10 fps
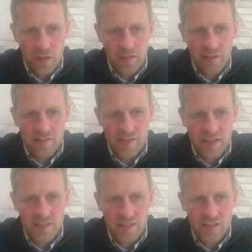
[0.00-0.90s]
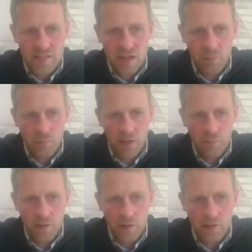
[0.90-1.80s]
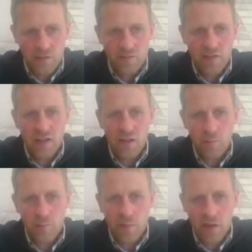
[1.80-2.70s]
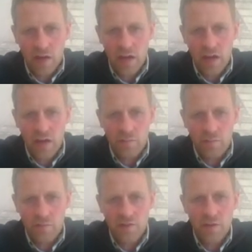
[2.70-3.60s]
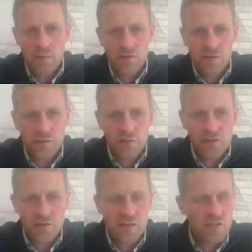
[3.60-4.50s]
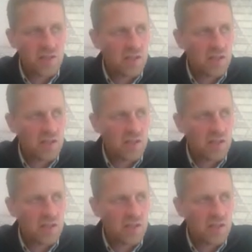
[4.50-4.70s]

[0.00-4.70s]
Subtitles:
the intent is that we will develop framework solutions initially